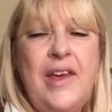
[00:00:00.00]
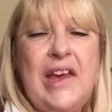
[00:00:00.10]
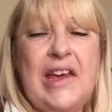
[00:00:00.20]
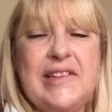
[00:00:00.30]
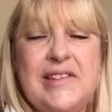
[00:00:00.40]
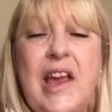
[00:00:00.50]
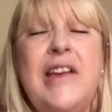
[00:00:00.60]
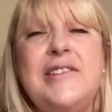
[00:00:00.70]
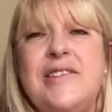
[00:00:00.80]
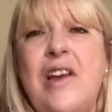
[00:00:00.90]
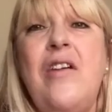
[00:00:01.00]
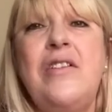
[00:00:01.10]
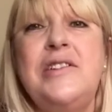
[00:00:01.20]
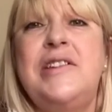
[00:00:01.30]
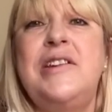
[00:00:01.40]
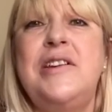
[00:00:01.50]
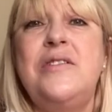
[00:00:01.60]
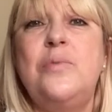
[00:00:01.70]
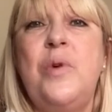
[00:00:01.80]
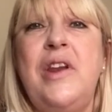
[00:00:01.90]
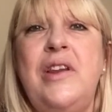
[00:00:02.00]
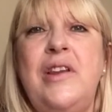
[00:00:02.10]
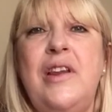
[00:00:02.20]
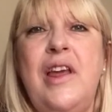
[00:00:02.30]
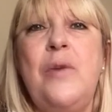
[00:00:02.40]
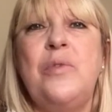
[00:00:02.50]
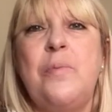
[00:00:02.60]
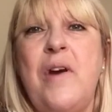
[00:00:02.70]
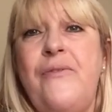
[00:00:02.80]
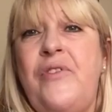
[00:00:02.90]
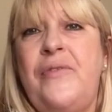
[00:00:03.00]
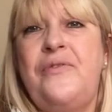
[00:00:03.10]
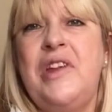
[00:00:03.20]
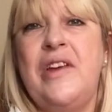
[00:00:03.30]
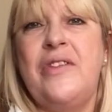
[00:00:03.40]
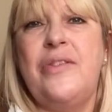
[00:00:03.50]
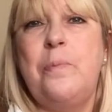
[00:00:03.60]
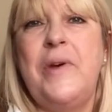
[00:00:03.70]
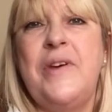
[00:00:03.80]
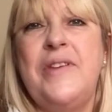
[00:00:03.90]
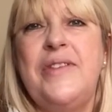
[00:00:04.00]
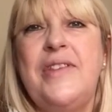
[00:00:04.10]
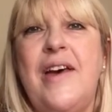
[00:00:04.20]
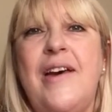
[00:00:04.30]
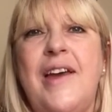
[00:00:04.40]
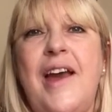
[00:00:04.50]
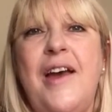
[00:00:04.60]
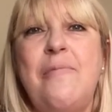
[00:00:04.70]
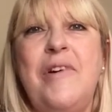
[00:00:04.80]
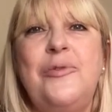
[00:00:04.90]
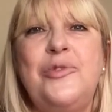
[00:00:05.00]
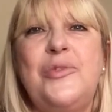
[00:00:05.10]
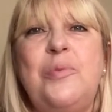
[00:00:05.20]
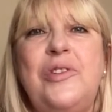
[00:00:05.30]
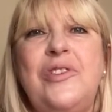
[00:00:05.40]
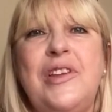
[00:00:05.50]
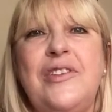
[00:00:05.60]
It started when it was my 50th birthday, and my husband